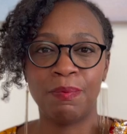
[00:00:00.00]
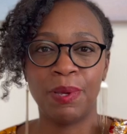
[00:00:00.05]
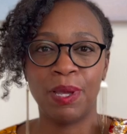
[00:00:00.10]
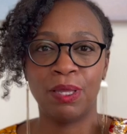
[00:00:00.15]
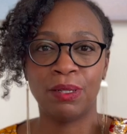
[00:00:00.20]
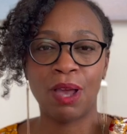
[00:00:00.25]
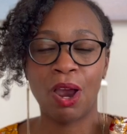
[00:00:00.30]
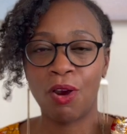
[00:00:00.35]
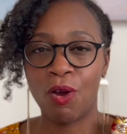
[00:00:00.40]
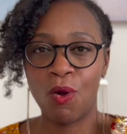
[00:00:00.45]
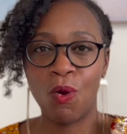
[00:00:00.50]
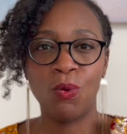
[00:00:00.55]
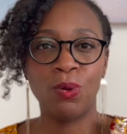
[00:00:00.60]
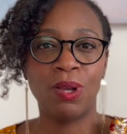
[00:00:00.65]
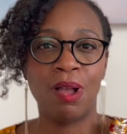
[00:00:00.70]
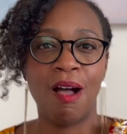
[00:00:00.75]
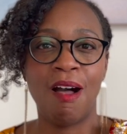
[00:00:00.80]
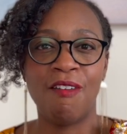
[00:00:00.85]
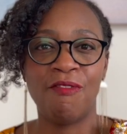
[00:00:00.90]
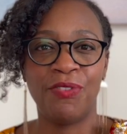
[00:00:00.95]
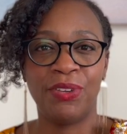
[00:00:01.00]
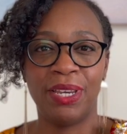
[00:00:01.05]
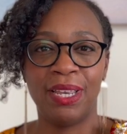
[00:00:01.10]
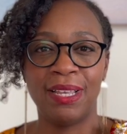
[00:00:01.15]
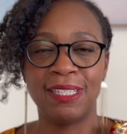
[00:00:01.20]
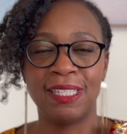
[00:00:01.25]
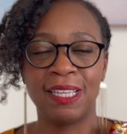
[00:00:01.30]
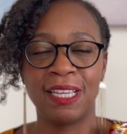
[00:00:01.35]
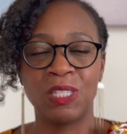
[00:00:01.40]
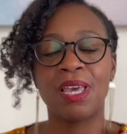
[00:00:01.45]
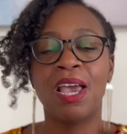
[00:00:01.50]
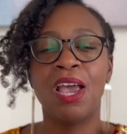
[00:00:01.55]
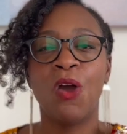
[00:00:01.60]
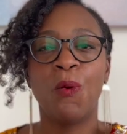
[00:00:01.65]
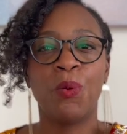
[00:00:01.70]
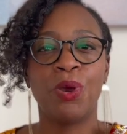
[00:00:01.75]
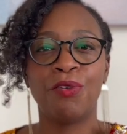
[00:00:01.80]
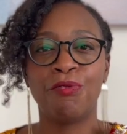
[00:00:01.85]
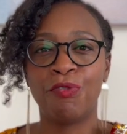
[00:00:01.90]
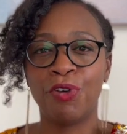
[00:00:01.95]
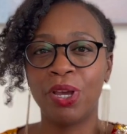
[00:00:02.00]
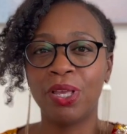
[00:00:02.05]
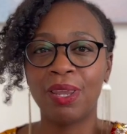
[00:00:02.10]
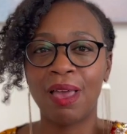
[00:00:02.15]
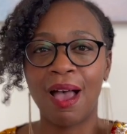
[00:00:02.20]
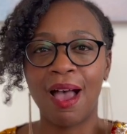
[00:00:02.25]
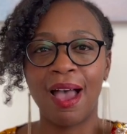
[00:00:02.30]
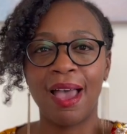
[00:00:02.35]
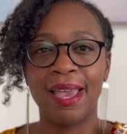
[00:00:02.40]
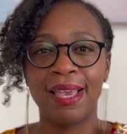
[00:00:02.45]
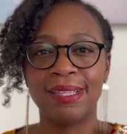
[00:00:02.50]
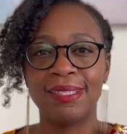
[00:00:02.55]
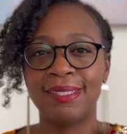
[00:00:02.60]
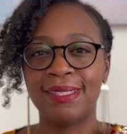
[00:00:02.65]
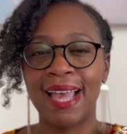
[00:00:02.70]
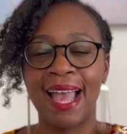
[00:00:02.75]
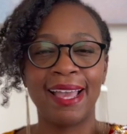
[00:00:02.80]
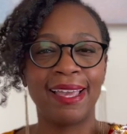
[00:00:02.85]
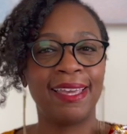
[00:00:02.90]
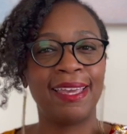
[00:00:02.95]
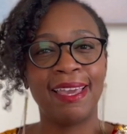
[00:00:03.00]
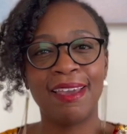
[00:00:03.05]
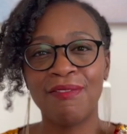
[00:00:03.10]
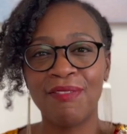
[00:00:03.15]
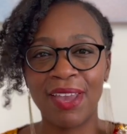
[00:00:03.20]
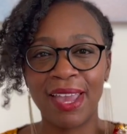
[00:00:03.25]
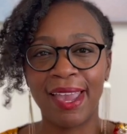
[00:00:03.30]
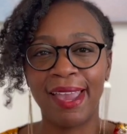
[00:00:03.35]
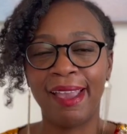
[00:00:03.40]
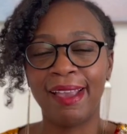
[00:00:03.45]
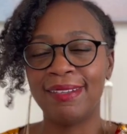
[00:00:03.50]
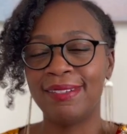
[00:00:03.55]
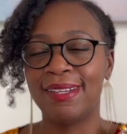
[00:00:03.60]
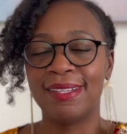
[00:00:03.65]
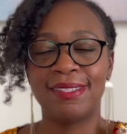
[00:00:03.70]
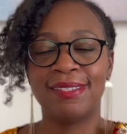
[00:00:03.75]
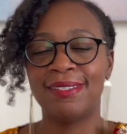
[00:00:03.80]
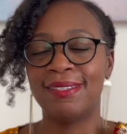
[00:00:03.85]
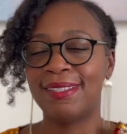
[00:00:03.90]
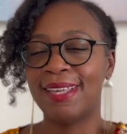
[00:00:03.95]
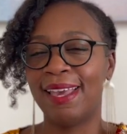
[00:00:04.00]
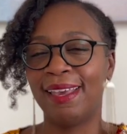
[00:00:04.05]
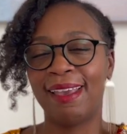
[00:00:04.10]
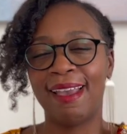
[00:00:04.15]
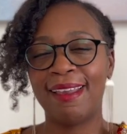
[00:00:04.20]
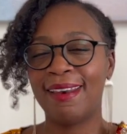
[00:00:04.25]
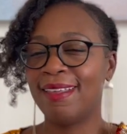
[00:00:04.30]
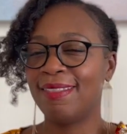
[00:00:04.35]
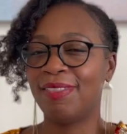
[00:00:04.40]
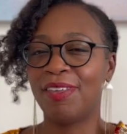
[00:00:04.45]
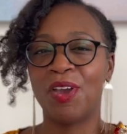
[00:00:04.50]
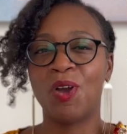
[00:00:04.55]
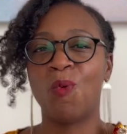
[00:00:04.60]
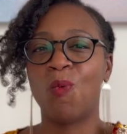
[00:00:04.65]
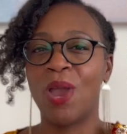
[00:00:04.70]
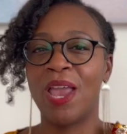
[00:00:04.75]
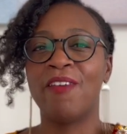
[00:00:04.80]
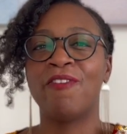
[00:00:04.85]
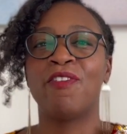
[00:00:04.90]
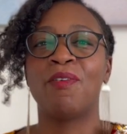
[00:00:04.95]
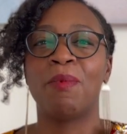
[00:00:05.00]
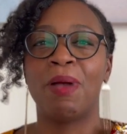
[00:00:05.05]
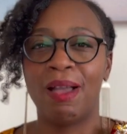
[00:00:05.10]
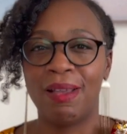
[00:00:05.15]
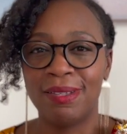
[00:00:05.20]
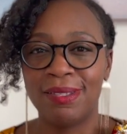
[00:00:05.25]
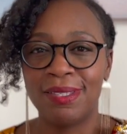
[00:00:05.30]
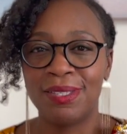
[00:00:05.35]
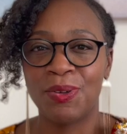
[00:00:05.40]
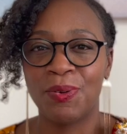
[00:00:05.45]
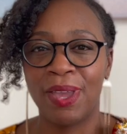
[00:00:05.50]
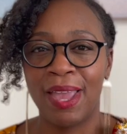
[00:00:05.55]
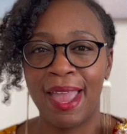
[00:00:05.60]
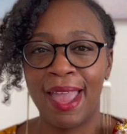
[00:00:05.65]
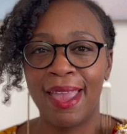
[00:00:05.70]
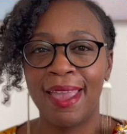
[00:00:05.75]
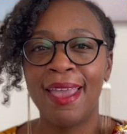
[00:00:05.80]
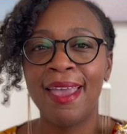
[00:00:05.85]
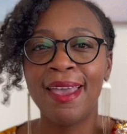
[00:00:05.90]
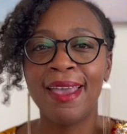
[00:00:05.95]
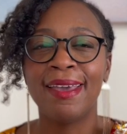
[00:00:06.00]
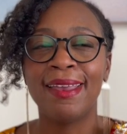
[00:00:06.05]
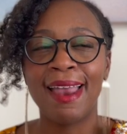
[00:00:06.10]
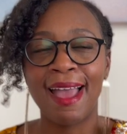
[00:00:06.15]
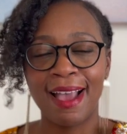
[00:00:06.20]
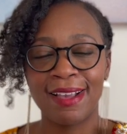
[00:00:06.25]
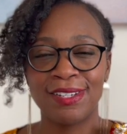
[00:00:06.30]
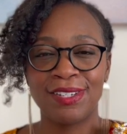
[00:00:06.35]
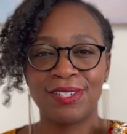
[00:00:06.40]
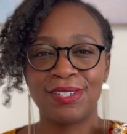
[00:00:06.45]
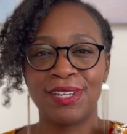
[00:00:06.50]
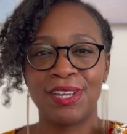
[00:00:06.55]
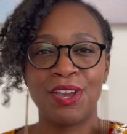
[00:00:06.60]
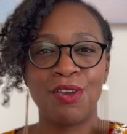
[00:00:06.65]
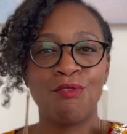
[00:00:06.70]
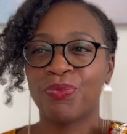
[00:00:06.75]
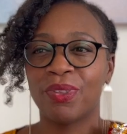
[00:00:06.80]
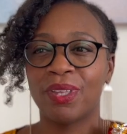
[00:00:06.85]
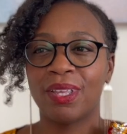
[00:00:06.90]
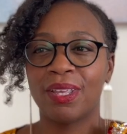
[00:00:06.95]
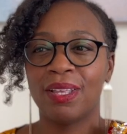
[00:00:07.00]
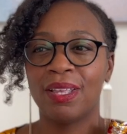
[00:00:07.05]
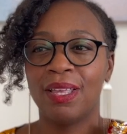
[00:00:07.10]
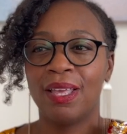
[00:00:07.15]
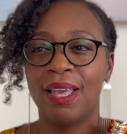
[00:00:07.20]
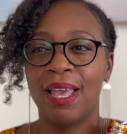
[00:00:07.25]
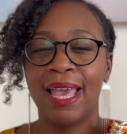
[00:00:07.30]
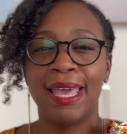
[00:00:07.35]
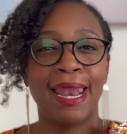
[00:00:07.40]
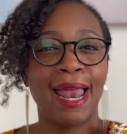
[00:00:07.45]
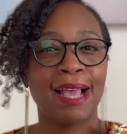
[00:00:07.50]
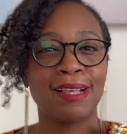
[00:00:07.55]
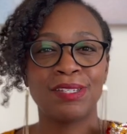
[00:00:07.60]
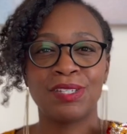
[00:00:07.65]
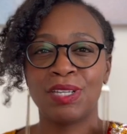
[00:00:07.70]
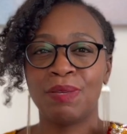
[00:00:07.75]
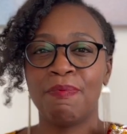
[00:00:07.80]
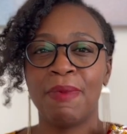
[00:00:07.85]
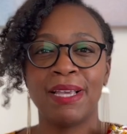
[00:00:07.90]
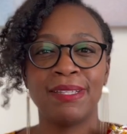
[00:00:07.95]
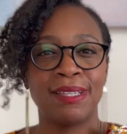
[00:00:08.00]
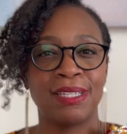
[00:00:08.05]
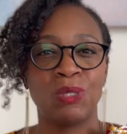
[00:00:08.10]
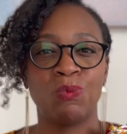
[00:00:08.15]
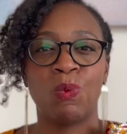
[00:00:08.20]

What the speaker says: build our own confidence because we realize that giving doesn't take anything away from us, okay? It actually makes us